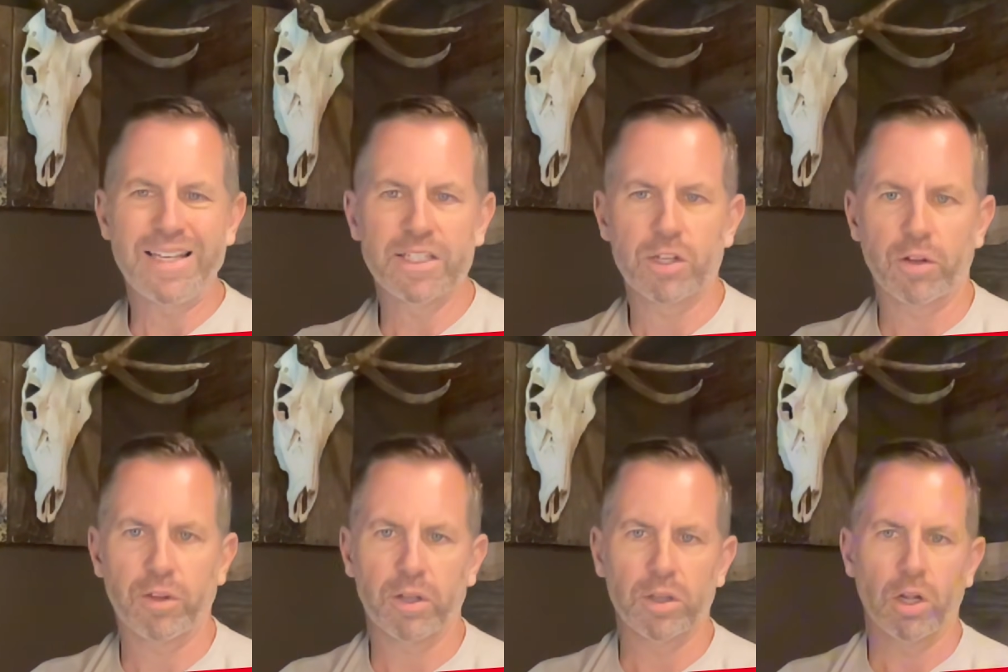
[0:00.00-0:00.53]
these
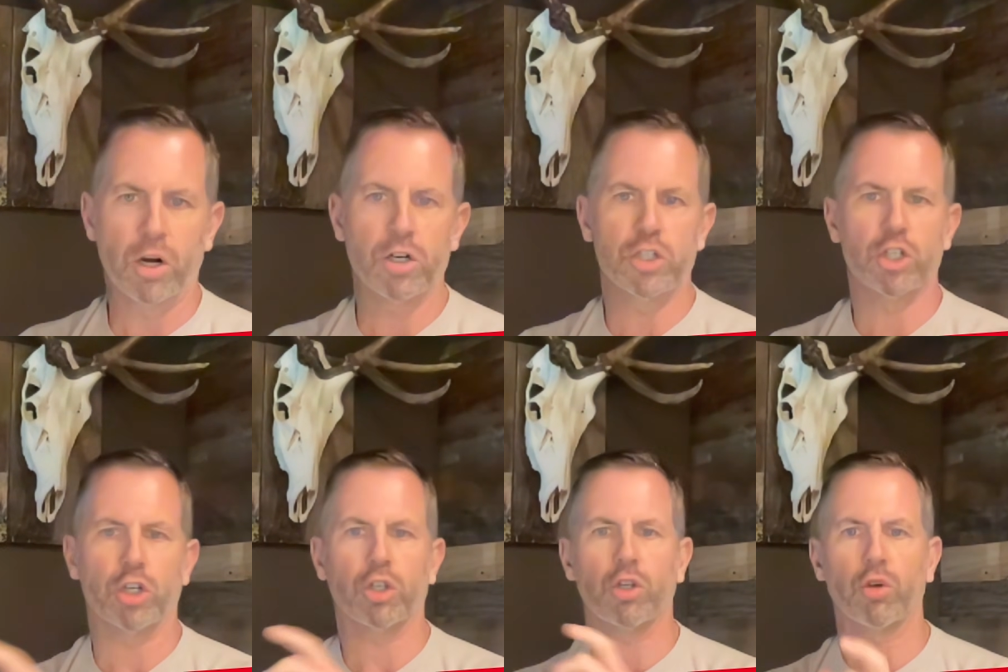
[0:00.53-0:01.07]
are the
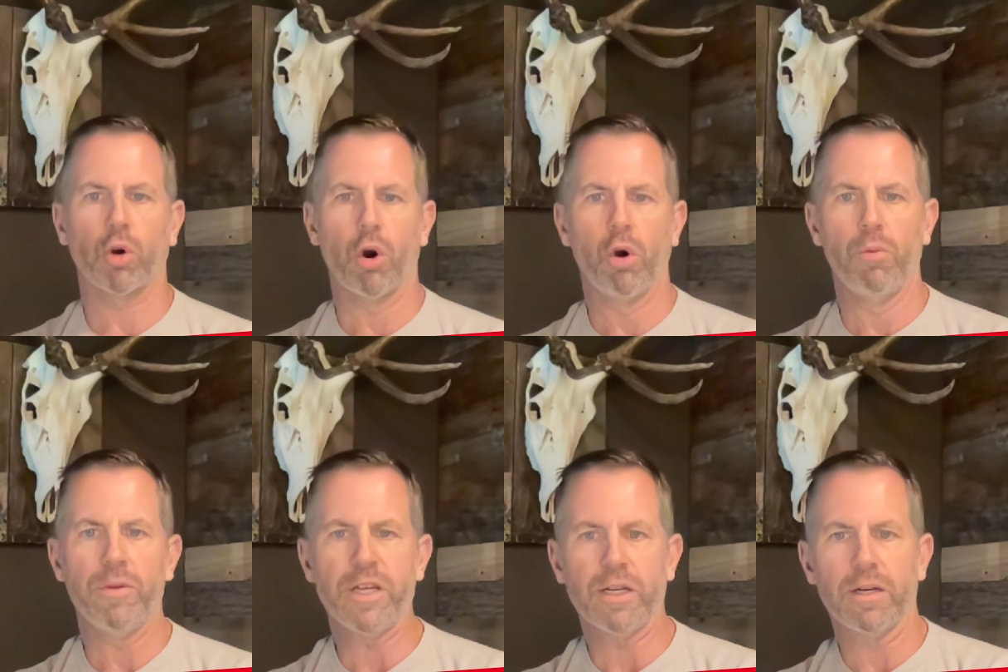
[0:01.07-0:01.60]
larger
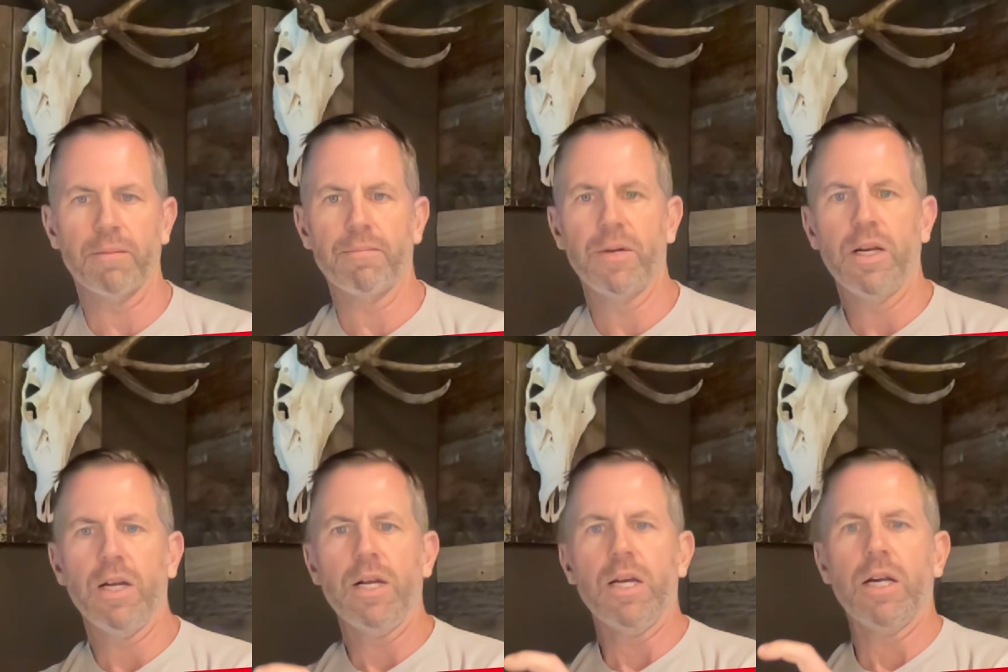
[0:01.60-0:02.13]
chromium
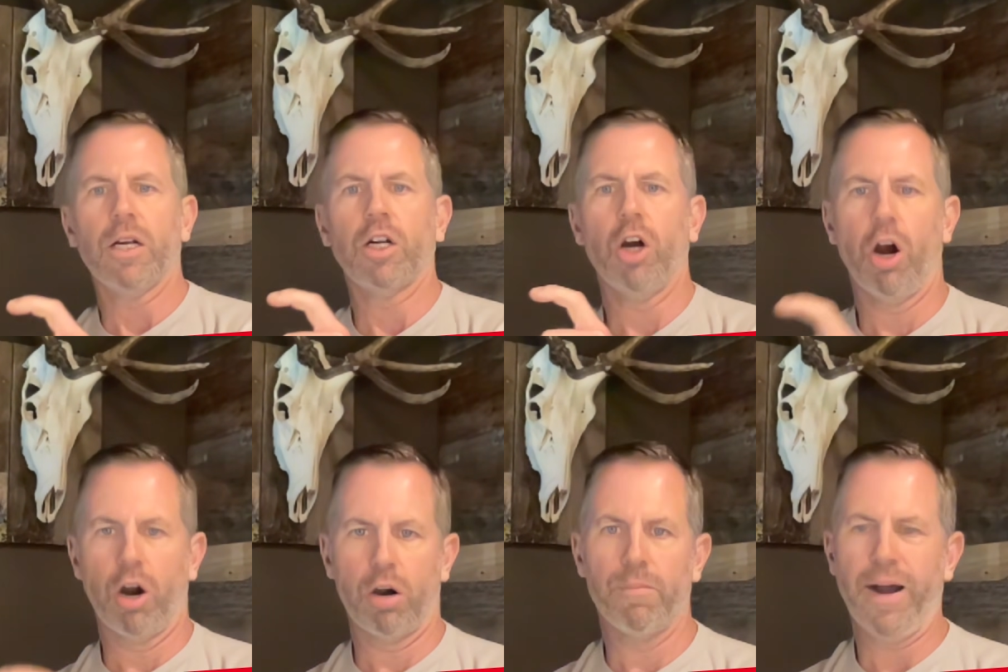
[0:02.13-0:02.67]

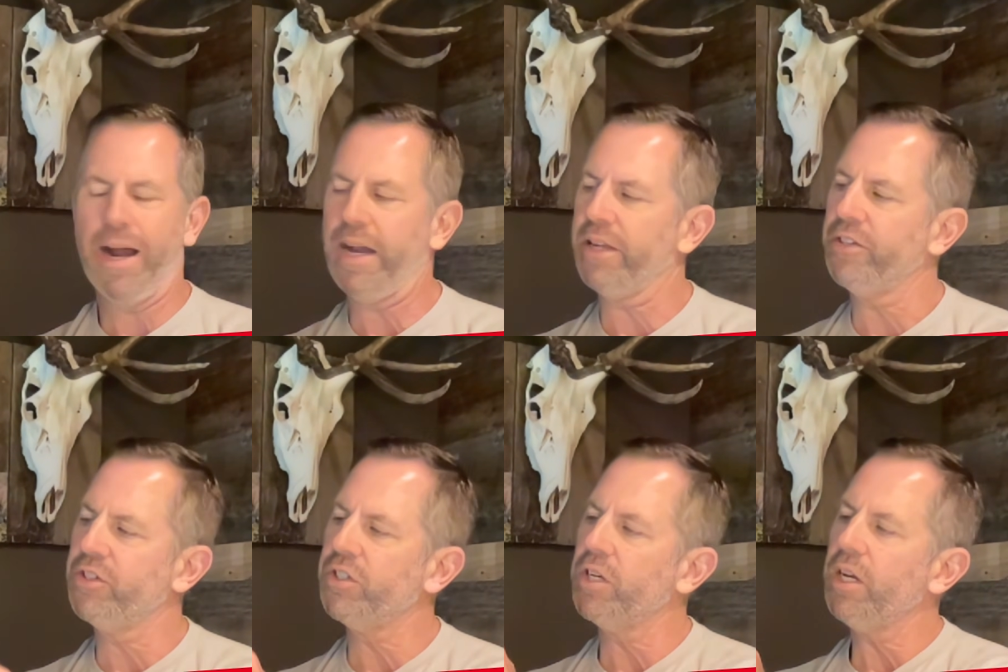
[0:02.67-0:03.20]

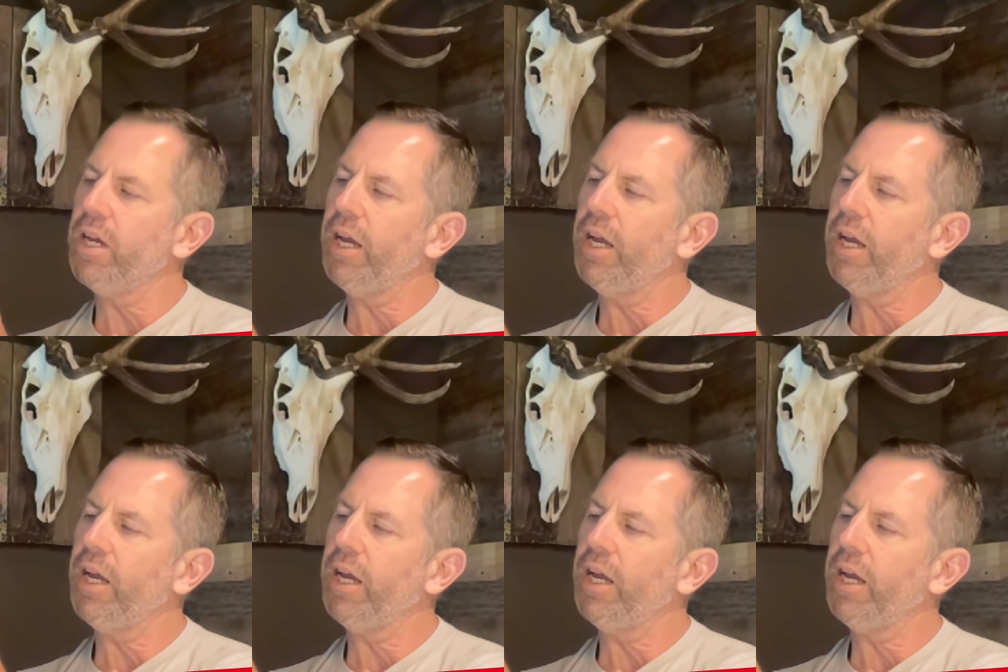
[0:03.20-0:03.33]
carbides.